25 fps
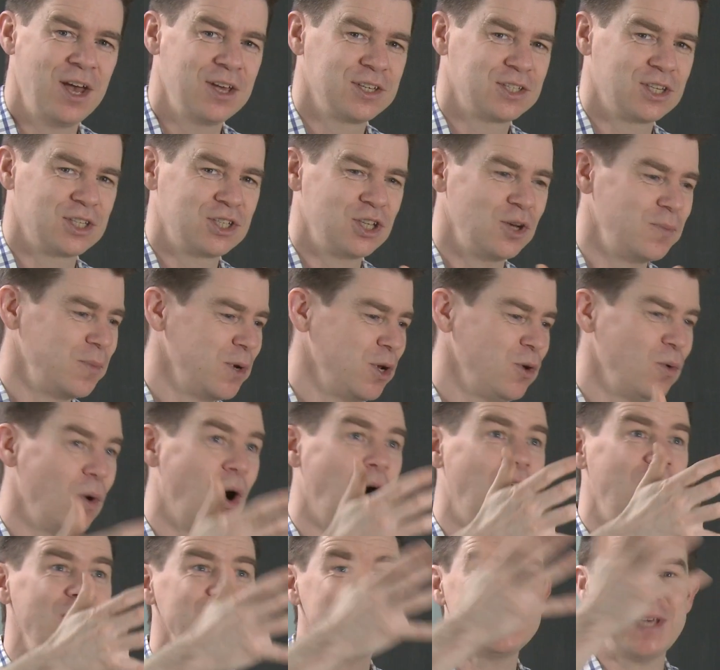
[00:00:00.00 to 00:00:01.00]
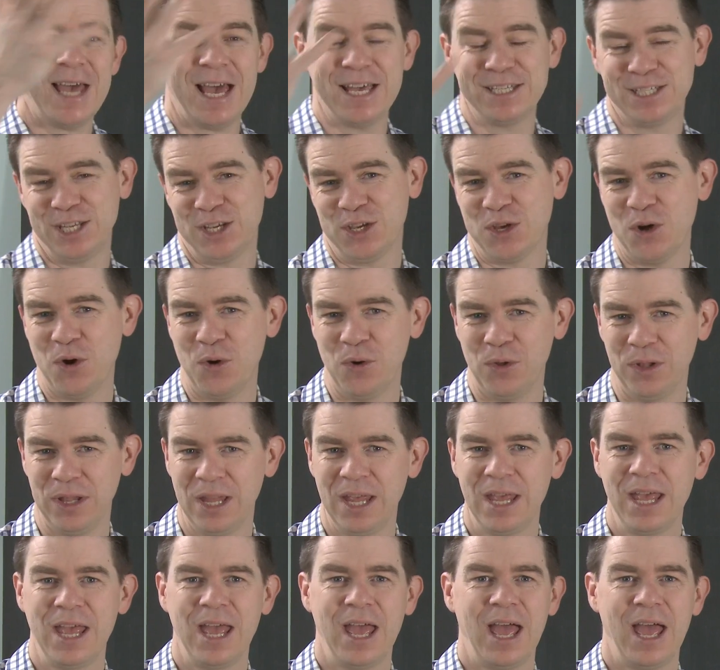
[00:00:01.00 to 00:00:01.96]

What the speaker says: So someone who also has a goal